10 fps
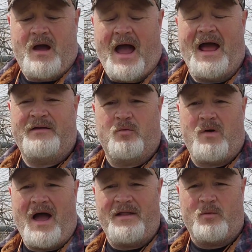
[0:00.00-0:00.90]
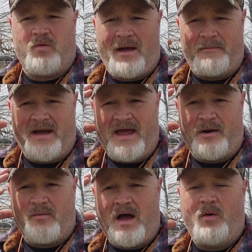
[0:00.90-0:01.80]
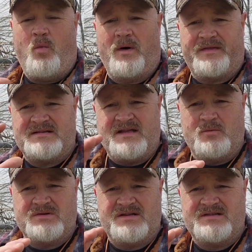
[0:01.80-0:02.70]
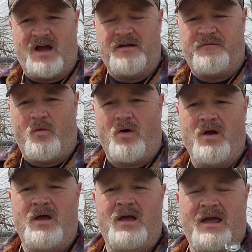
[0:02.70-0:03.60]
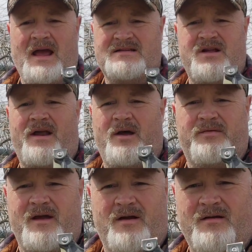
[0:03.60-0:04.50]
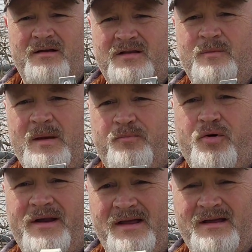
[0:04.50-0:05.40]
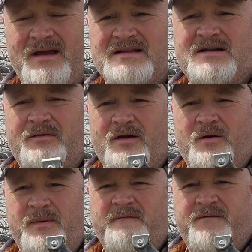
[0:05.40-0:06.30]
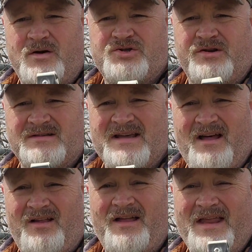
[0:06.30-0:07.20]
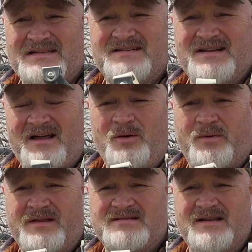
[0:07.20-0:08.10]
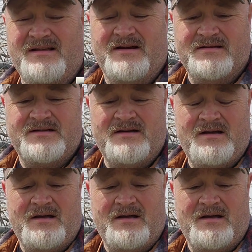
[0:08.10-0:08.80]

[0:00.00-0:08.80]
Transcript: I had to wrap my head around what this thing was designed for. It's not out there to be pretty. It's out there to be functional as hell, and that's exactly what this thing does.